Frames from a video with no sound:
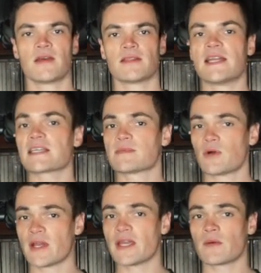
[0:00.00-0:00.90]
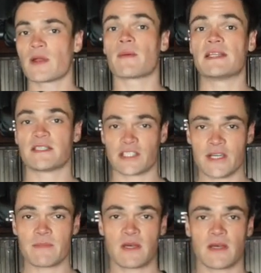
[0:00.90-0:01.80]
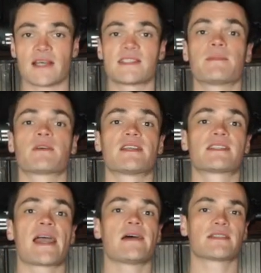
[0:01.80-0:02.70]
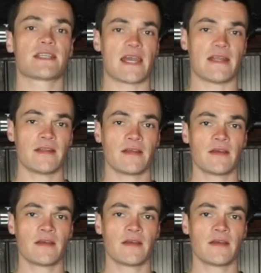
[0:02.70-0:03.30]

The next morning, when I went to gym, I stepped on the scales again,